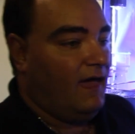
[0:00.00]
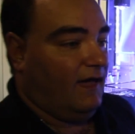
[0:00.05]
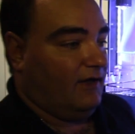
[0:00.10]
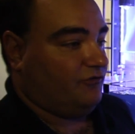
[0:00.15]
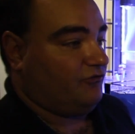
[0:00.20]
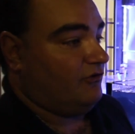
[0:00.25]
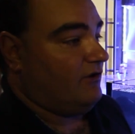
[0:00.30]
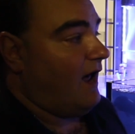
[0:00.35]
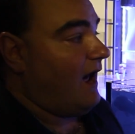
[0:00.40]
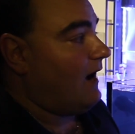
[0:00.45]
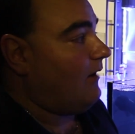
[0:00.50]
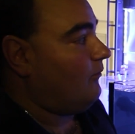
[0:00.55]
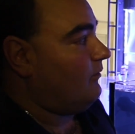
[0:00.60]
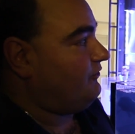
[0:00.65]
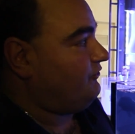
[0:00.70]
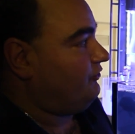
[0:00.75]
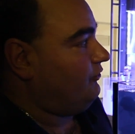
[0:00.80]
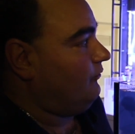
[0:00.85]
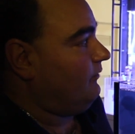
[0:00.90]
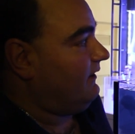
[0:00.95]
It's not
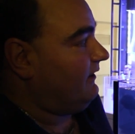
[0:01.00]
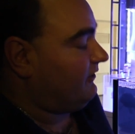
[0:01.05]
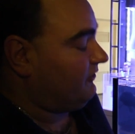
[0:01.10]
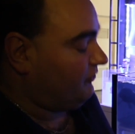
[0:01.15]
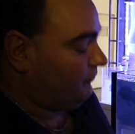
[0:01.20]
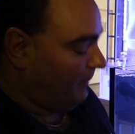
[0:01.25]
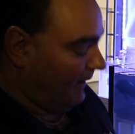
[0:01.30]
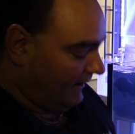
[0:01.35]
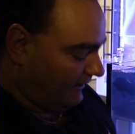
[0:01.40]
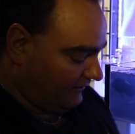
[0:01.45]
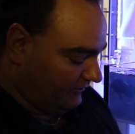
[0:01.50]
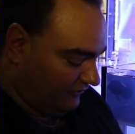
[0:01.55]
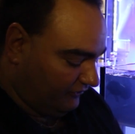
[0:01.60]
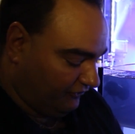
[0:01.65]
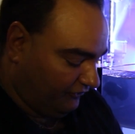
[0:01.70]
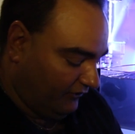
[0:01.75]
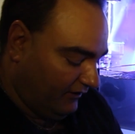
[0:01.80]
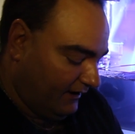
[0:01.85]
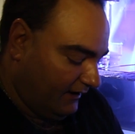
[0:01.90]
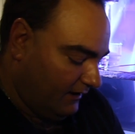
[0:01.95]
what you would expect to
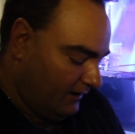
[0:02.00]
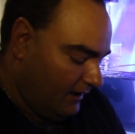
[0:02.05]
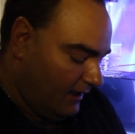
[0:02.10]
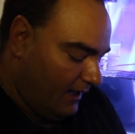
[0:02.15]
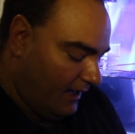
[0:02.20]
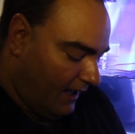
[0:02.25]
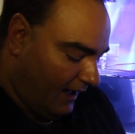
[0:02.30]
see